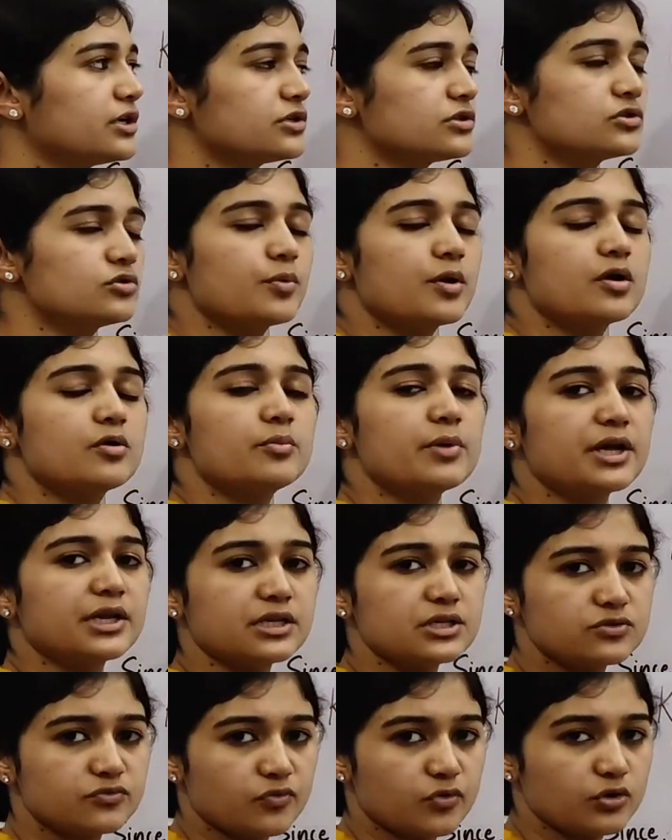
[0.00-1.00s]
raised to power
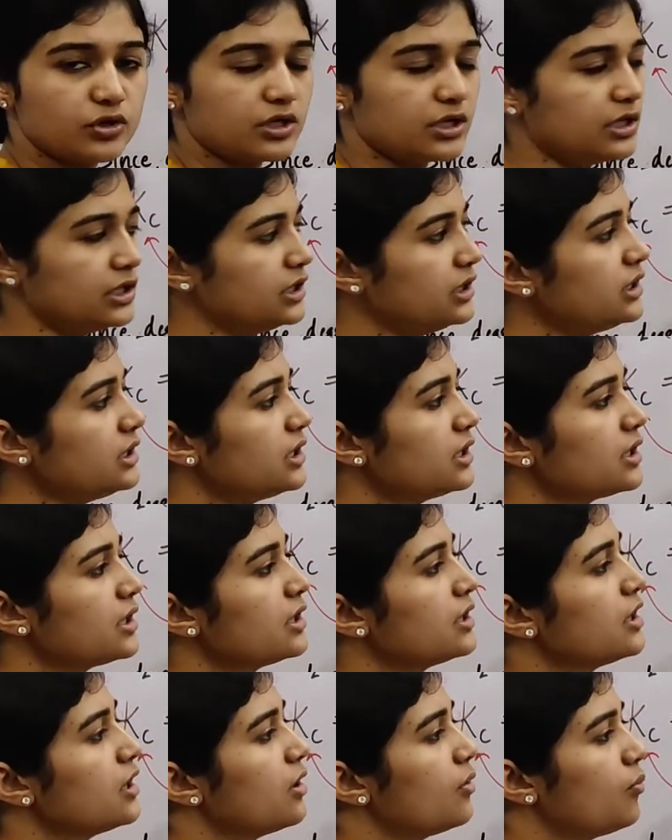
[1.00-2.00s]
minus 14
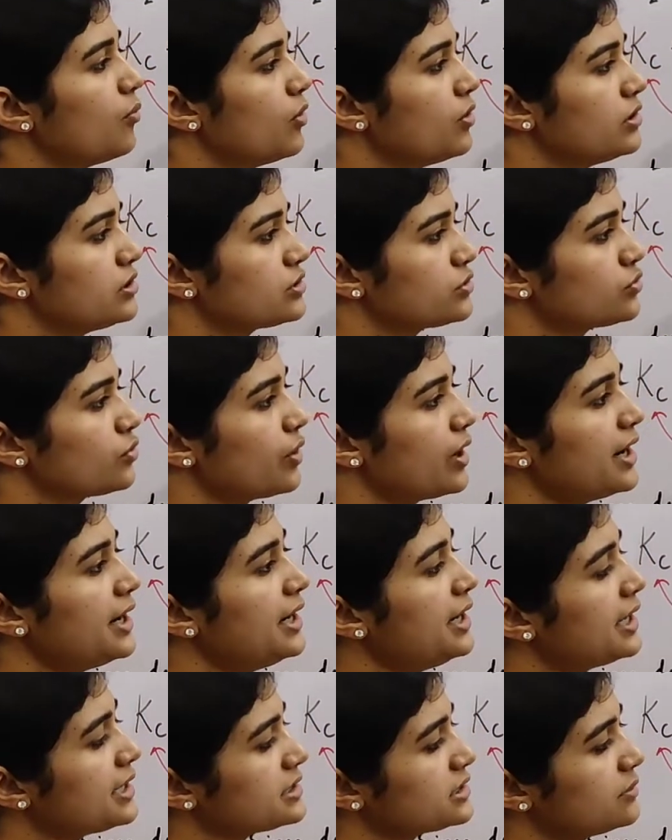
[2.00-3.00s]
mole
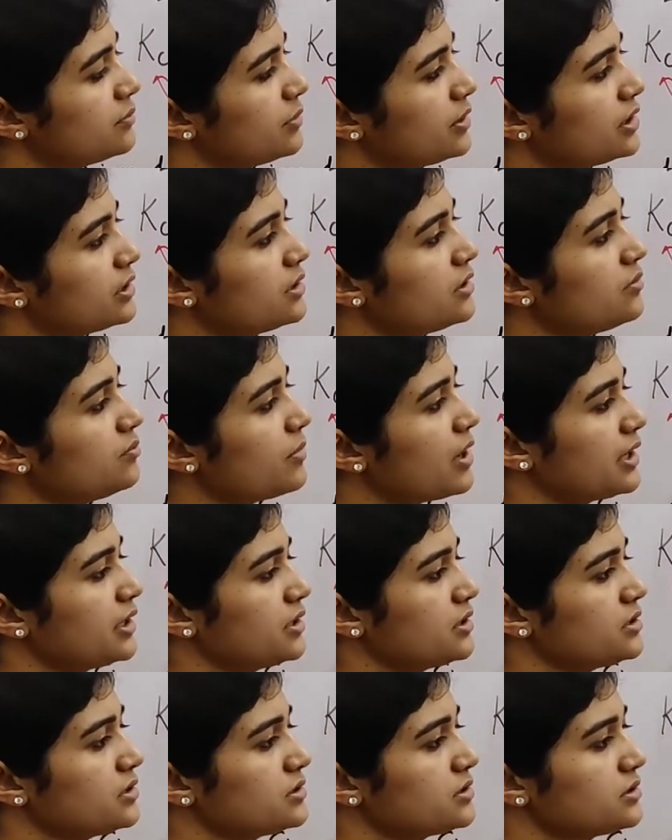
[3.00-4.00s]
square decimeter
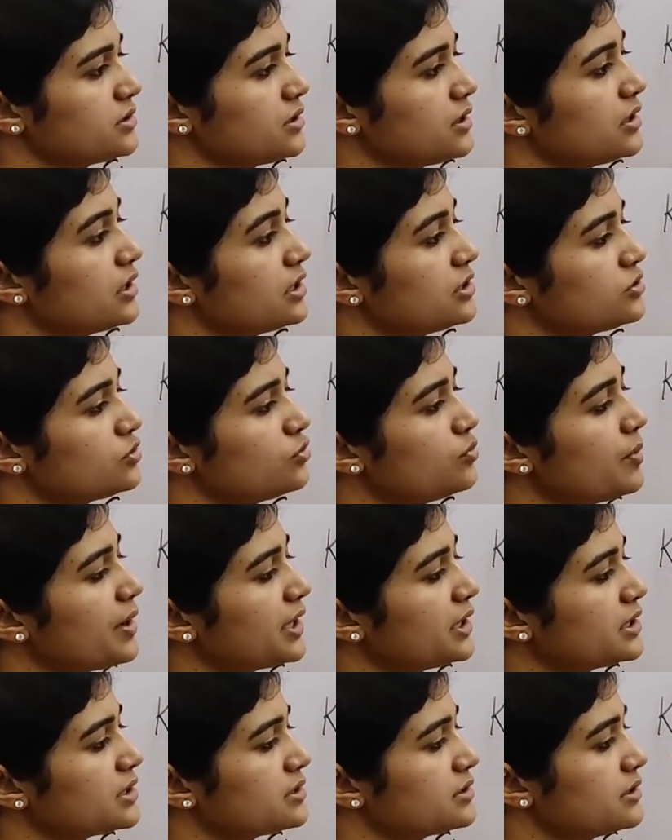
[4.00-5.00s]
raised to
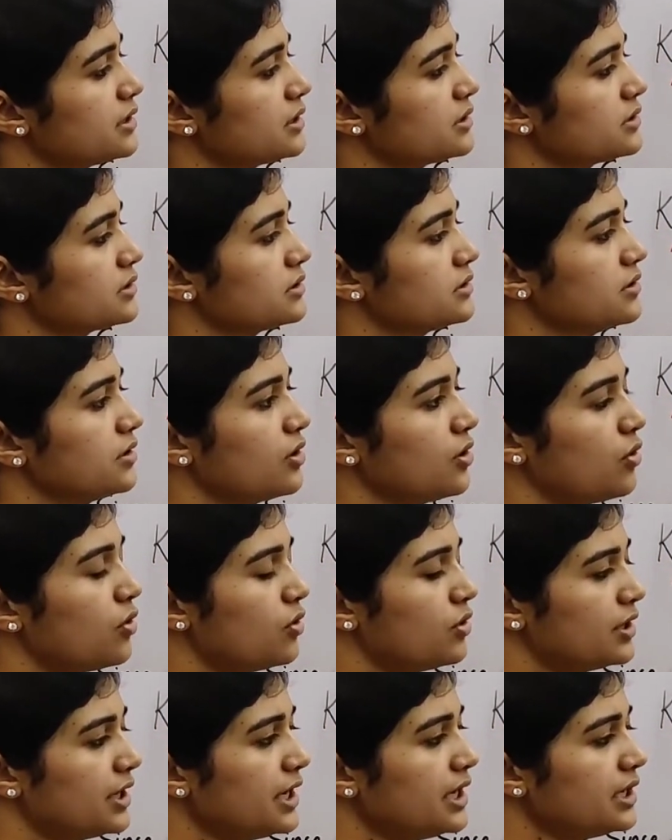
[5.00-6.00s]
minus 6.
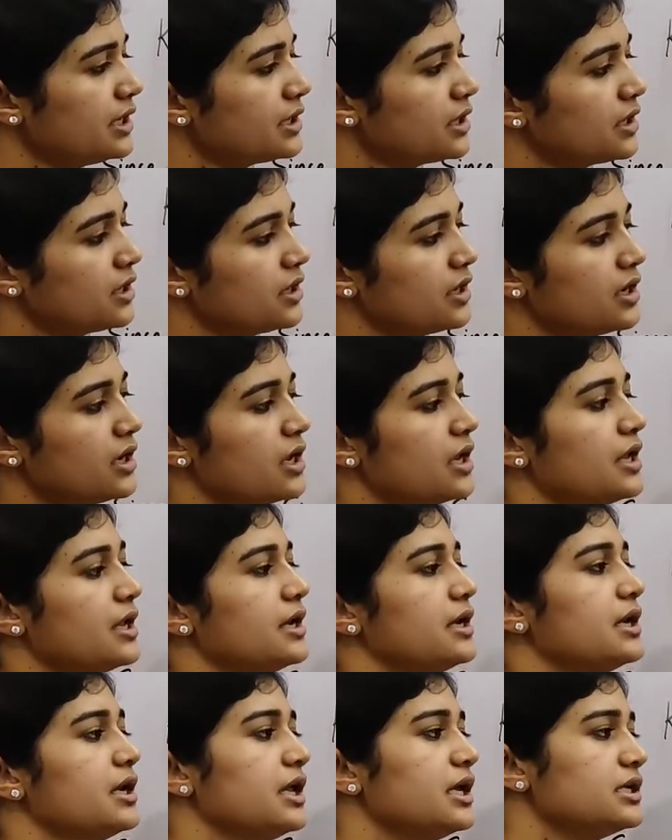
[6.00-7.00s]
Alright.
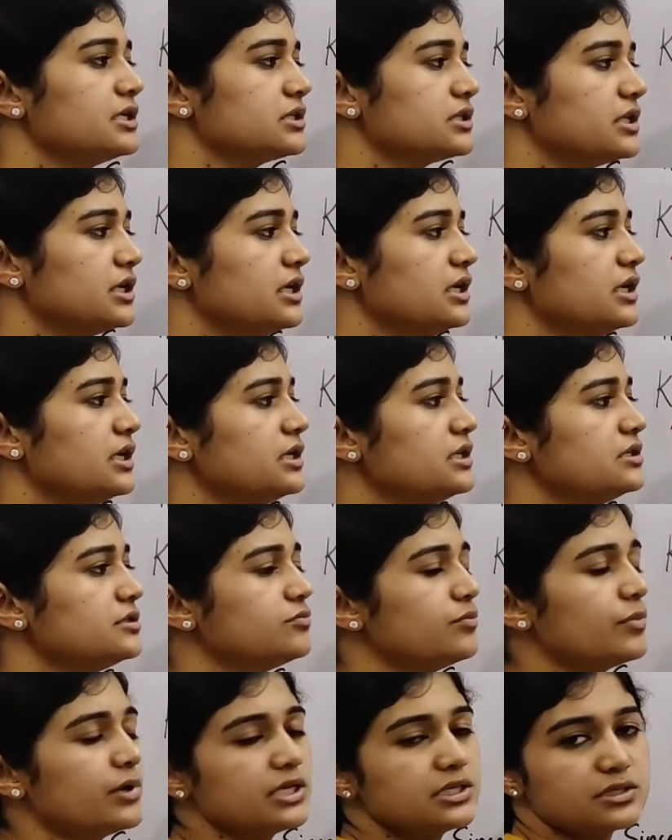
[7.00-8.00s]
Next thing
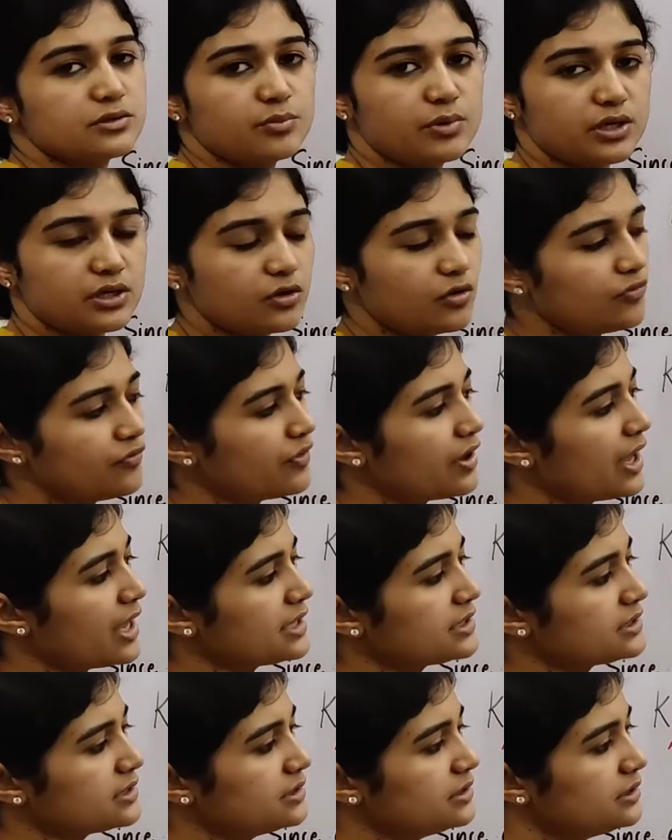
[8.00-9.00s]
is measurement of
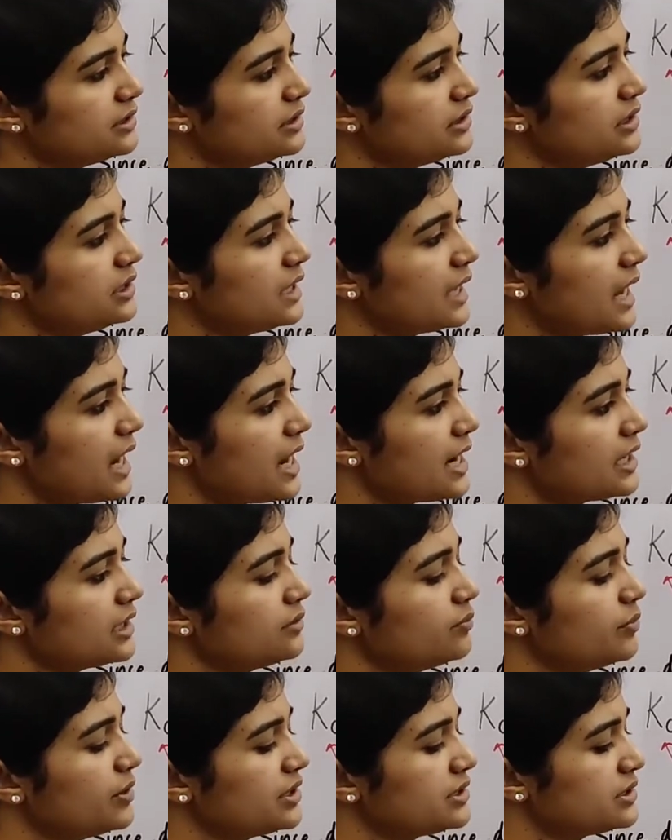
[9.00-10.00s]
acidity
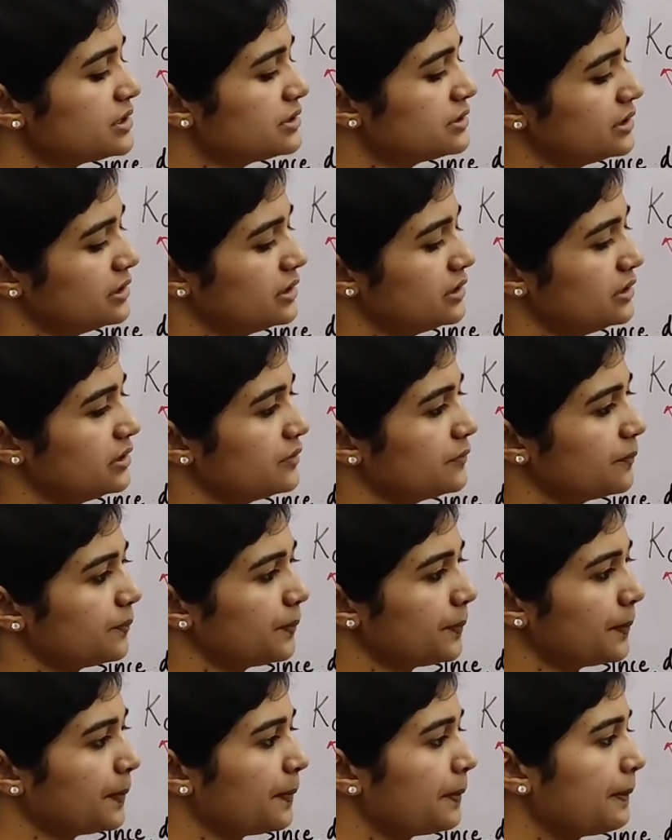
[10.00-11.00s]
and basicity.
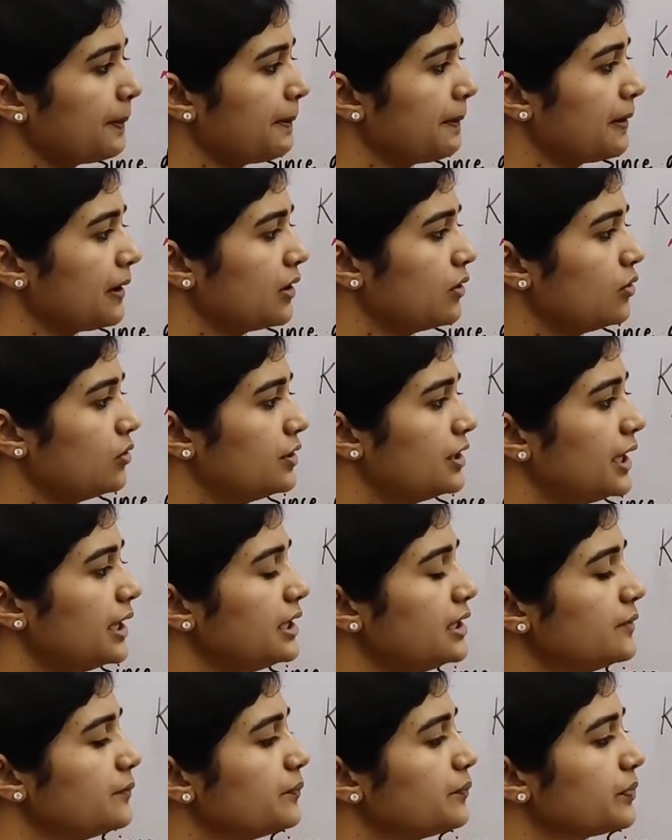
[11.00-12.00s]

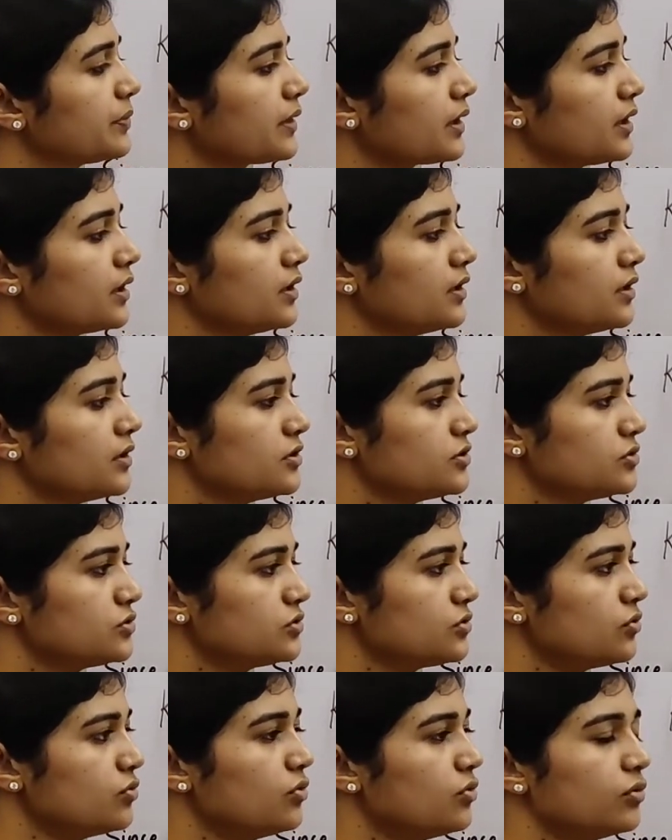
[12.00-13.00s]
Alright.
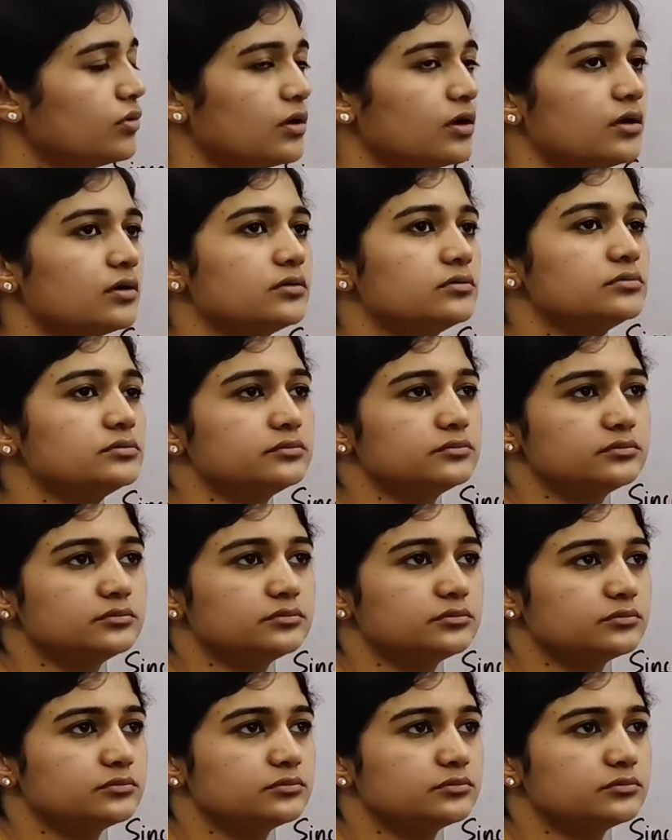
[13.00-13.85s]
So